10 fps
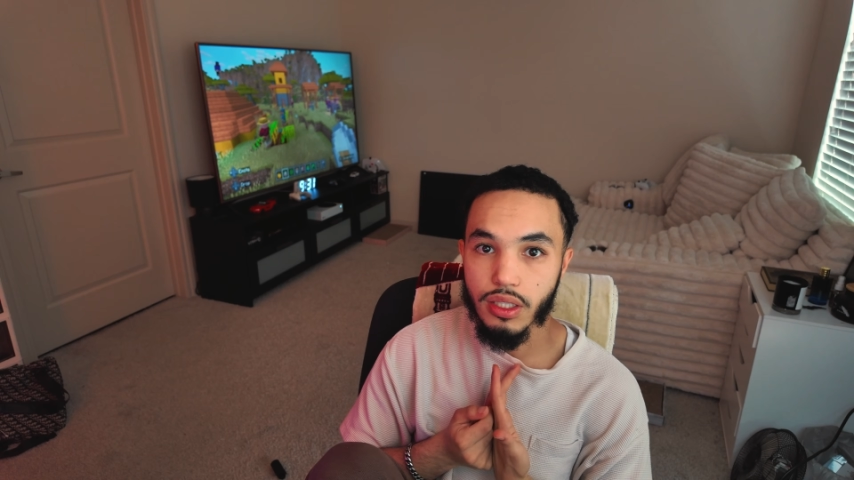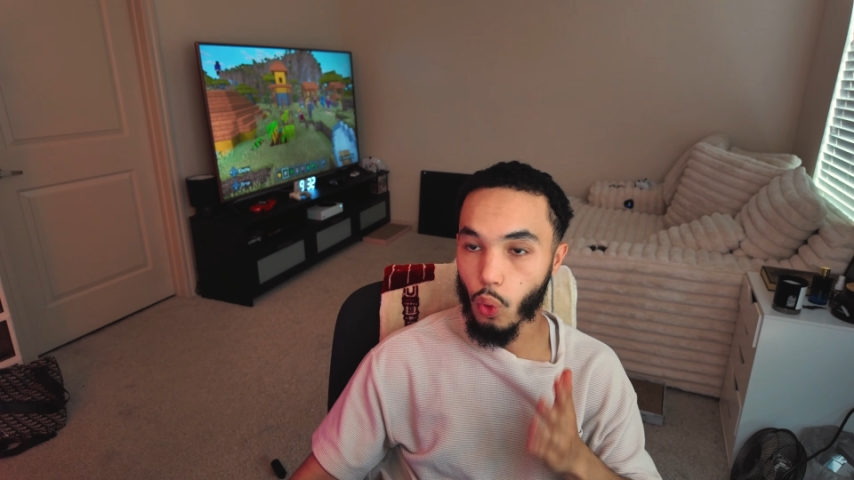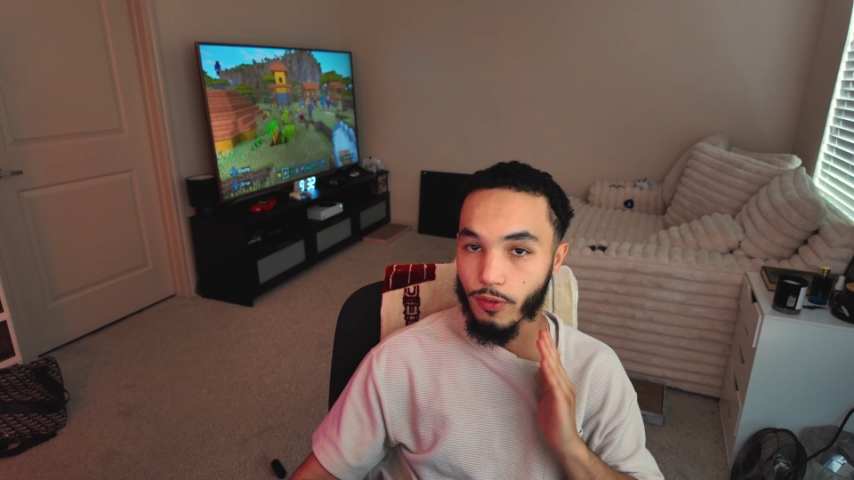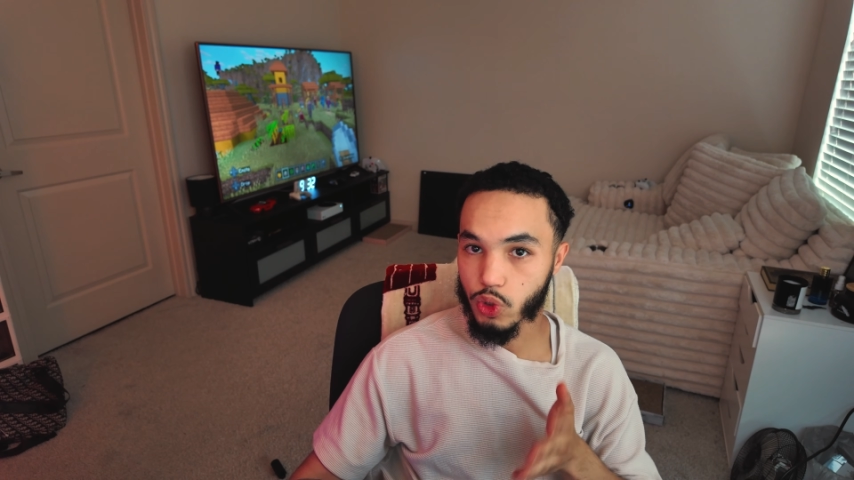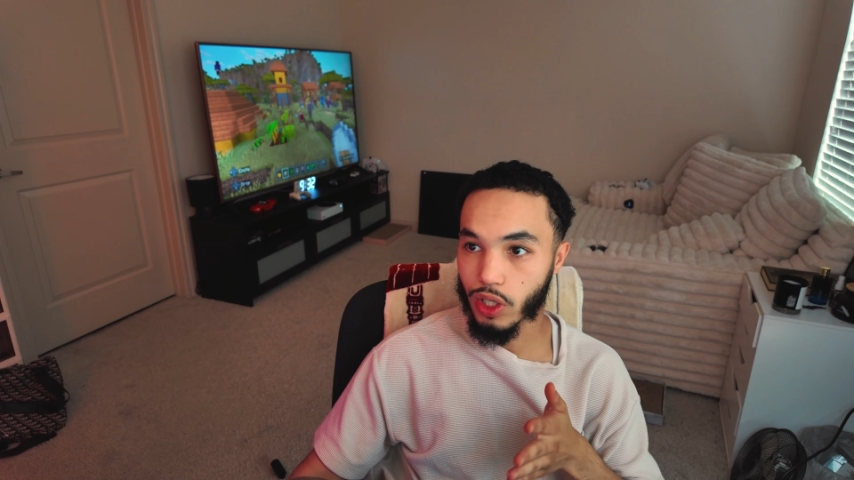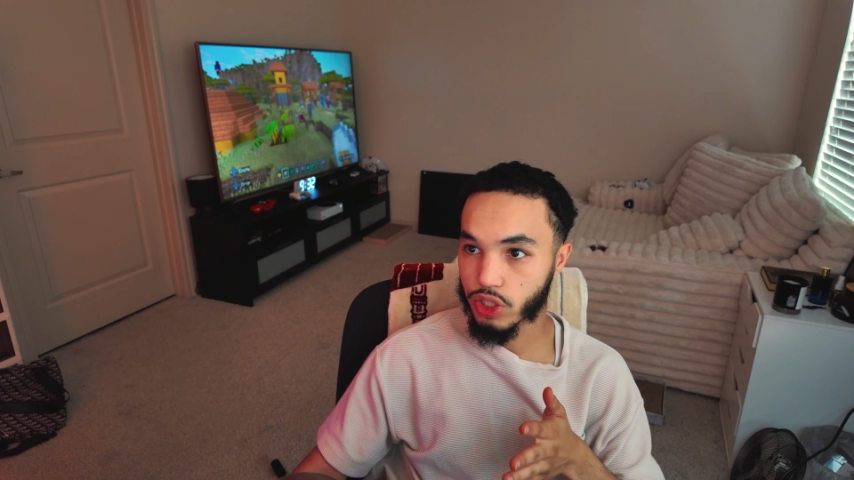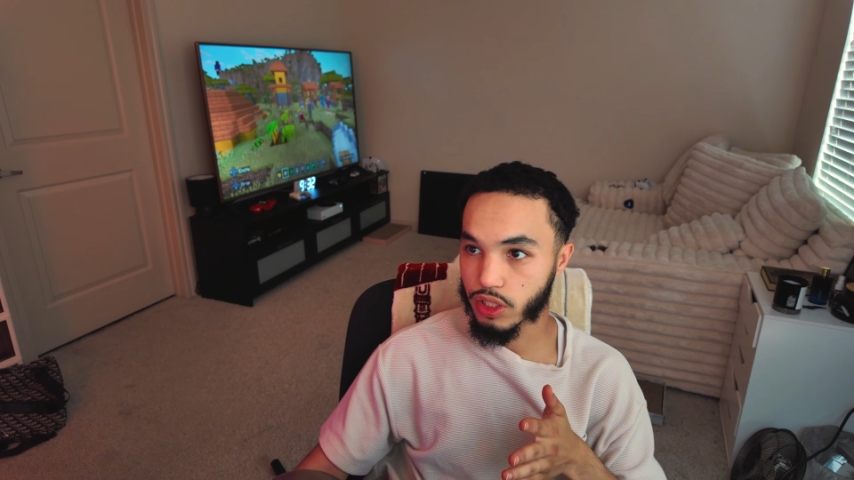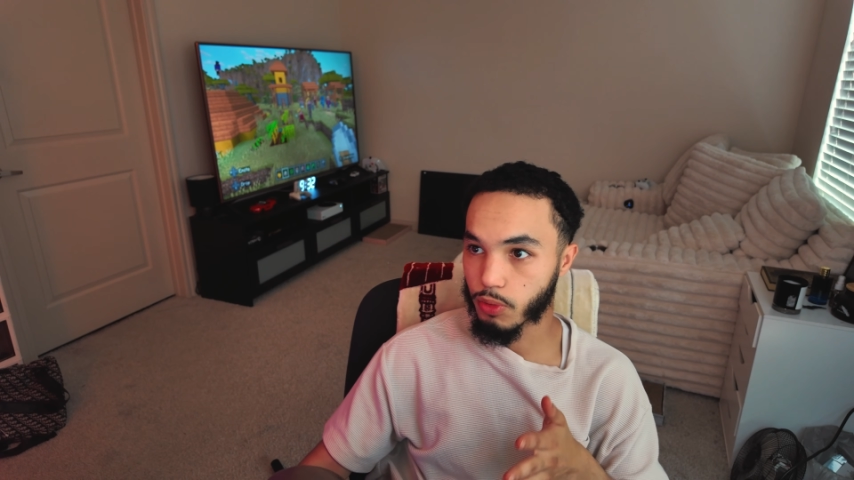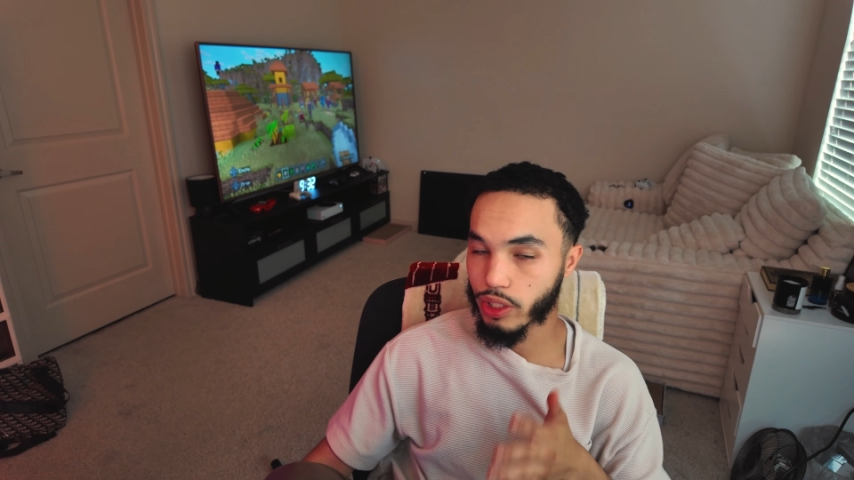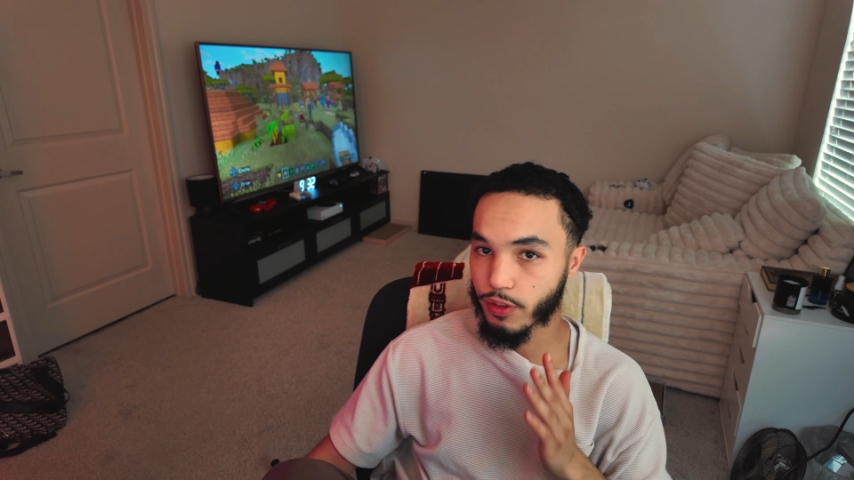Whoever's watching
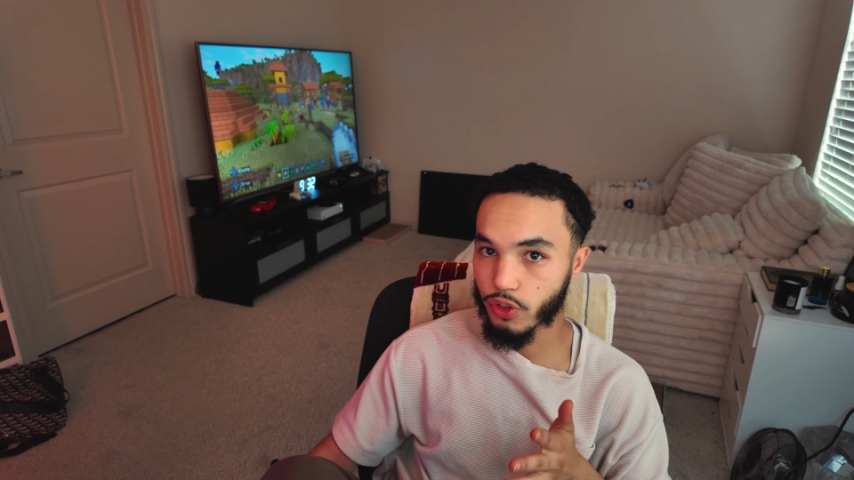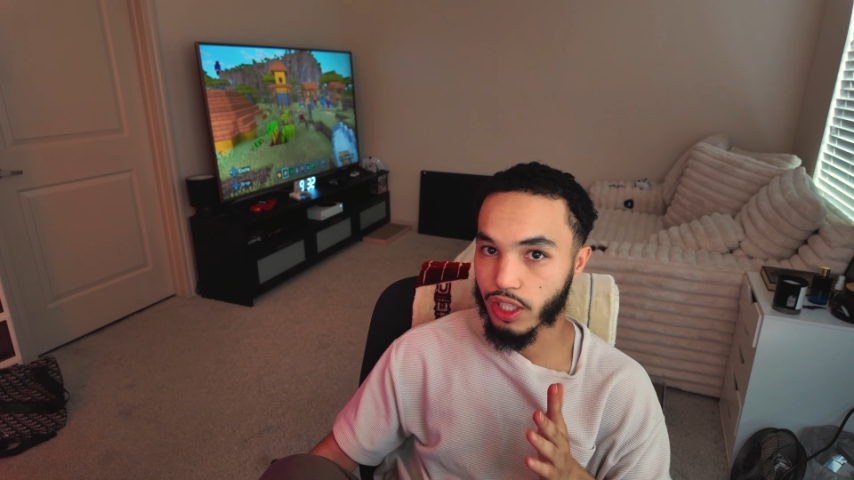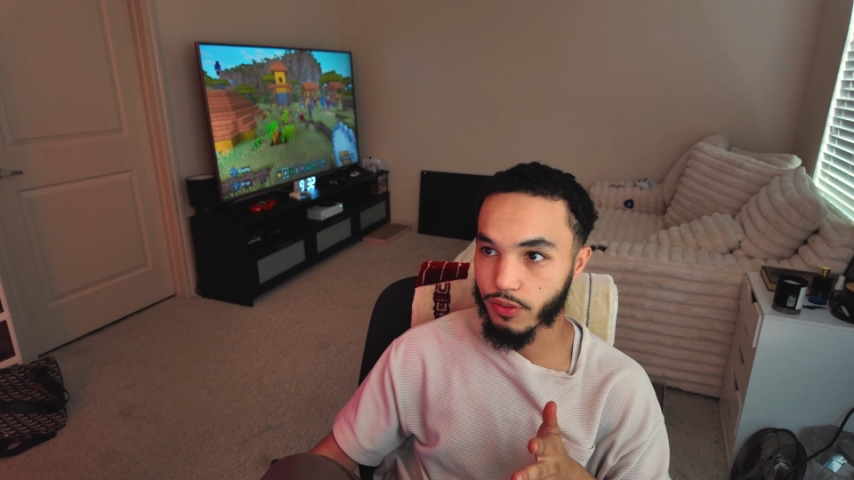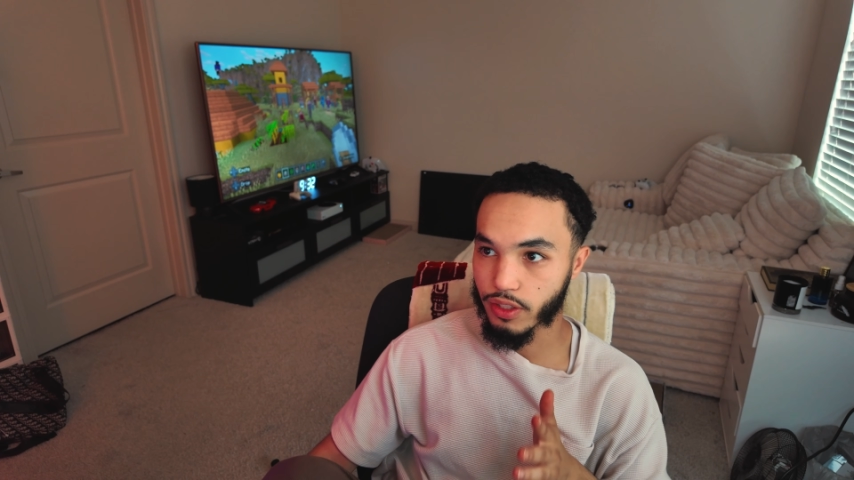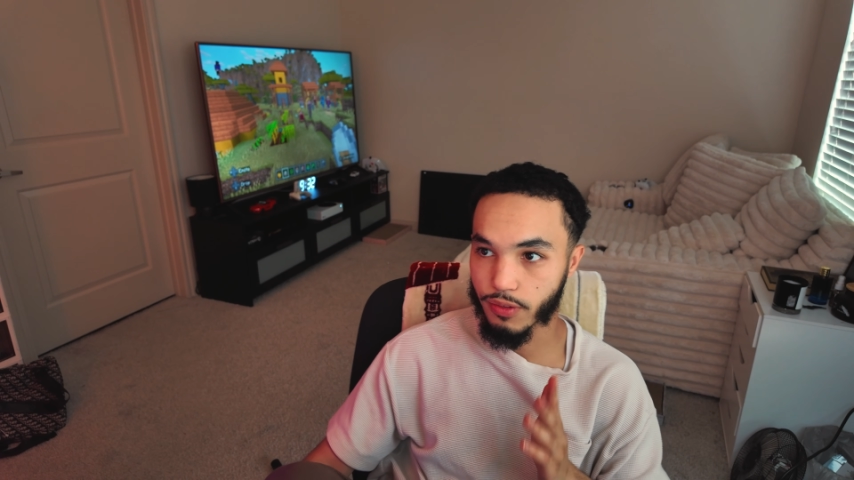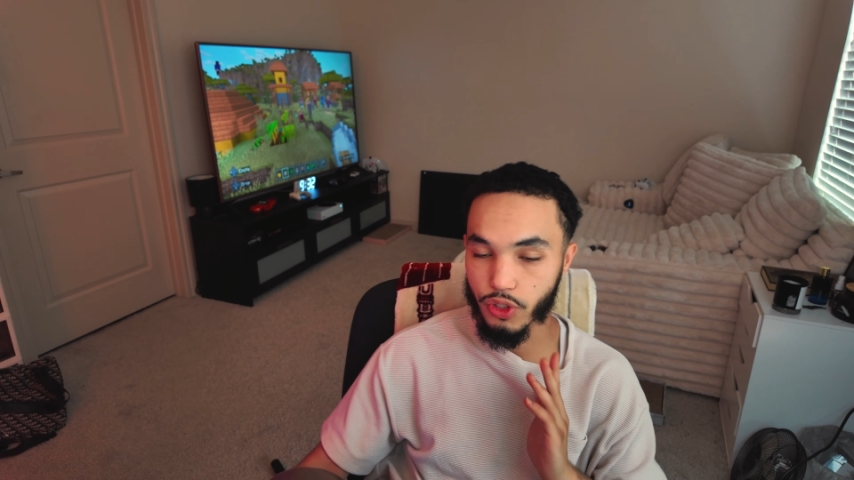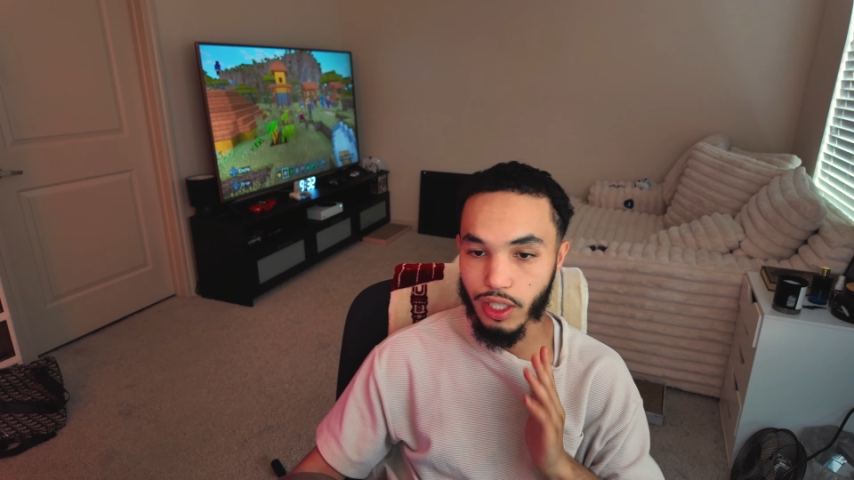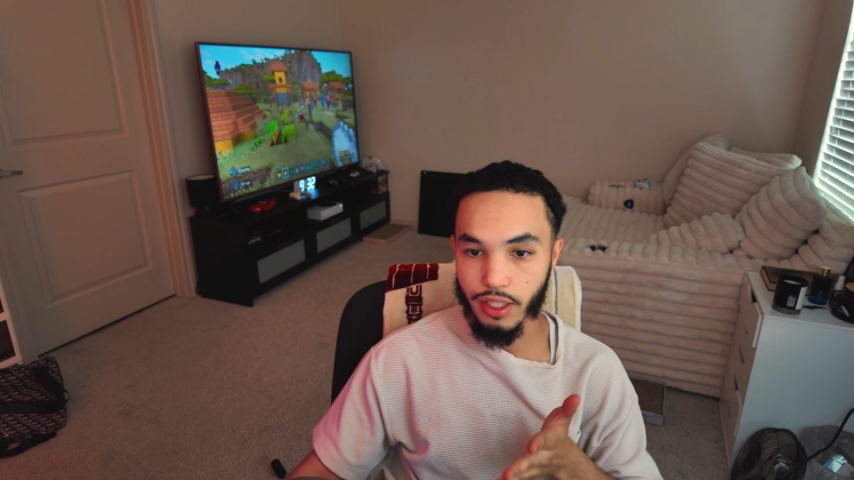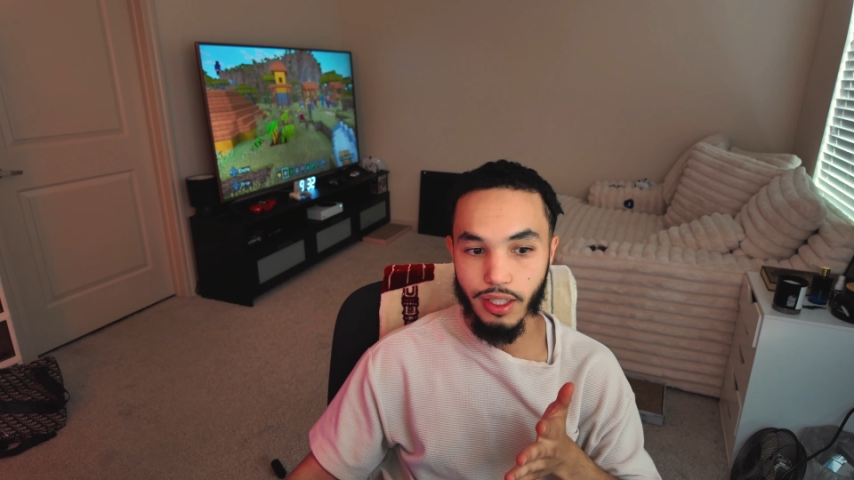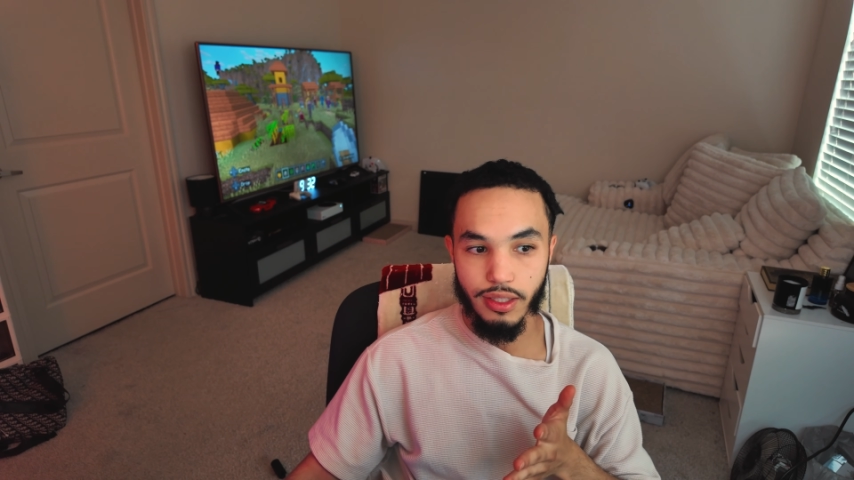this, bro, even if you're
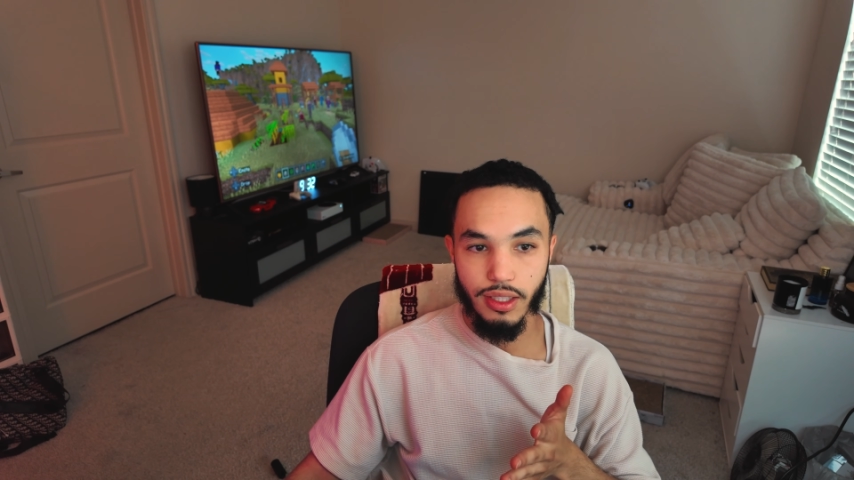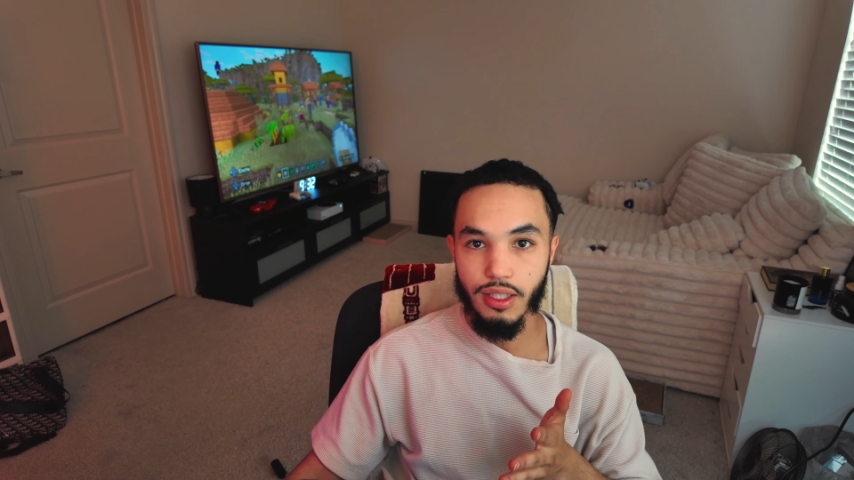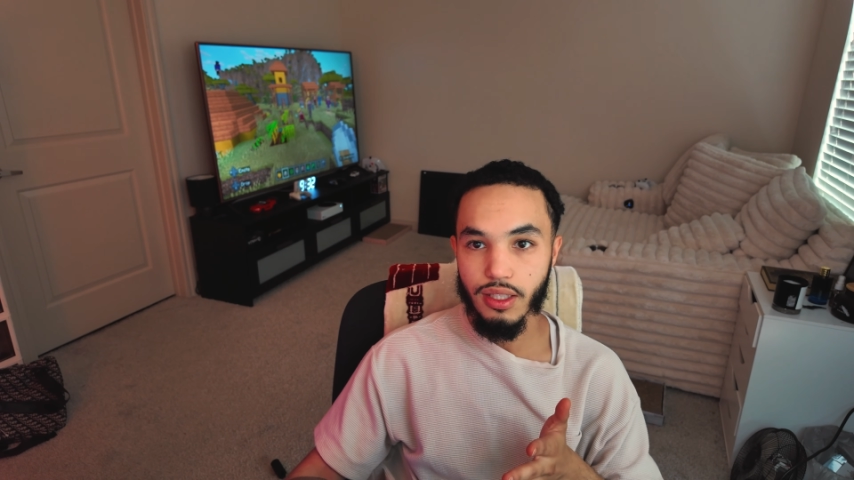not a kid,